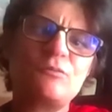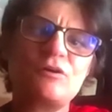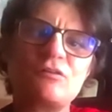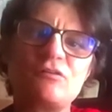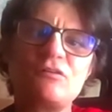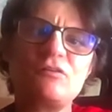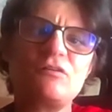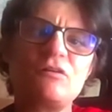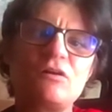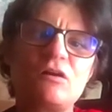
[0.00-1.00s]
tomorrow
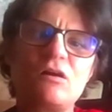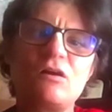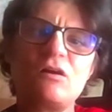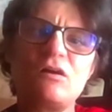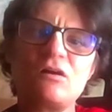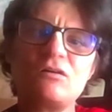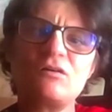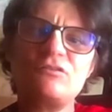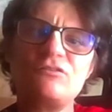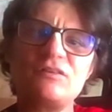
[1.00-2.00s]
or
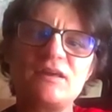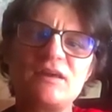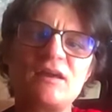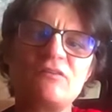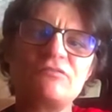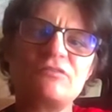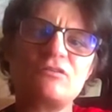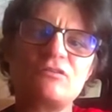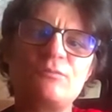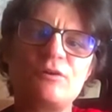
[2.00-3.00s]
the day
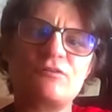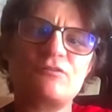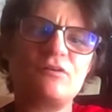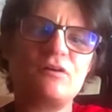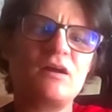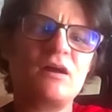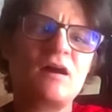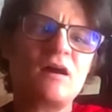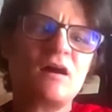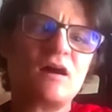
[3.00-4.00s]
after tomorrow.
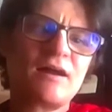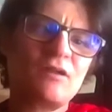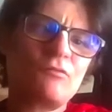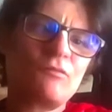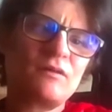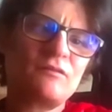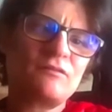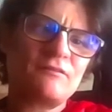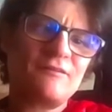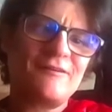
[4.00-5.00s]
I was
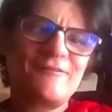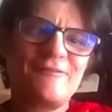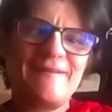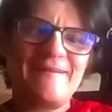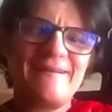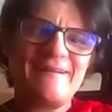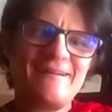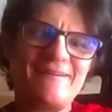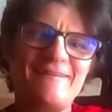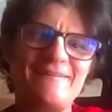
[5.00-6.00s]

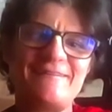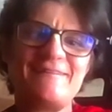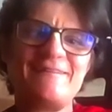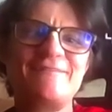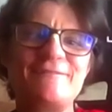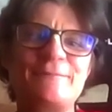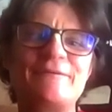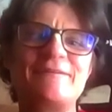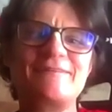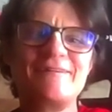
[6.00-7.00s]
really lazy to
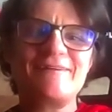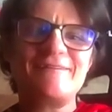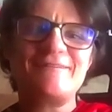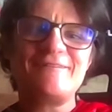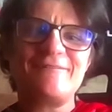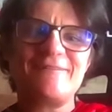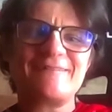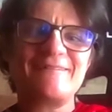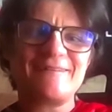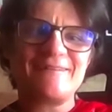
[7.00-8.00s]
put all the
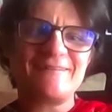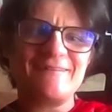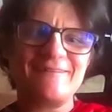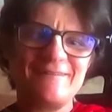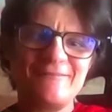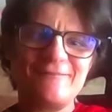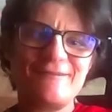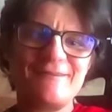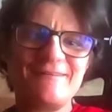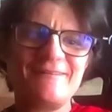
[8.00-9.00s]
verses in
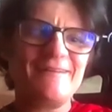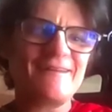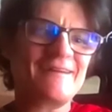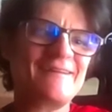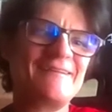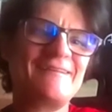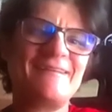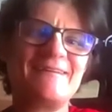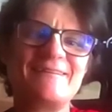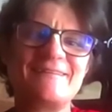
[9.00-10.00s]
with
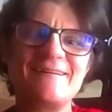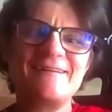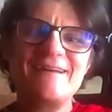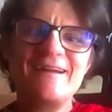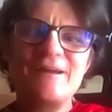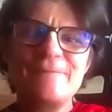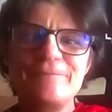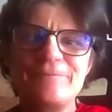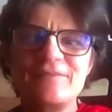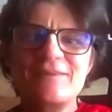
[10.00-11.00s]
diacritics,
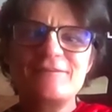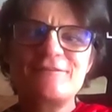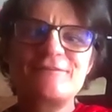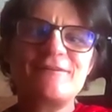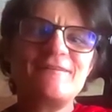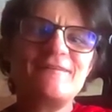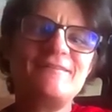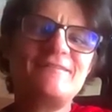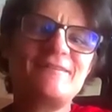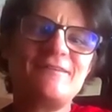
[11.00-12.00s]
so
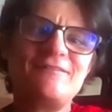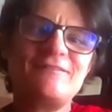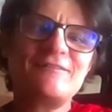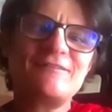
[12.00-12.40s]
it's